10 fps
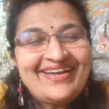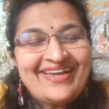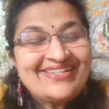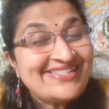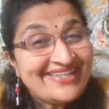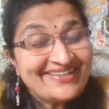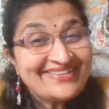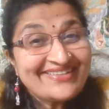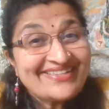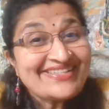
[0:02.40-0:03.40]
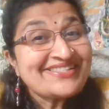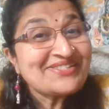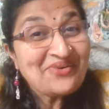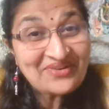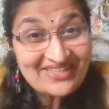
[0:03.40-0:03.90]
India is
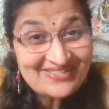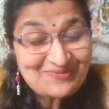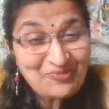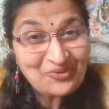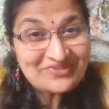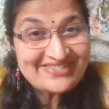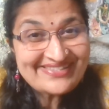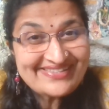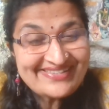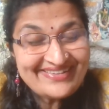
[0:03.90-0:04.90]
talking sports.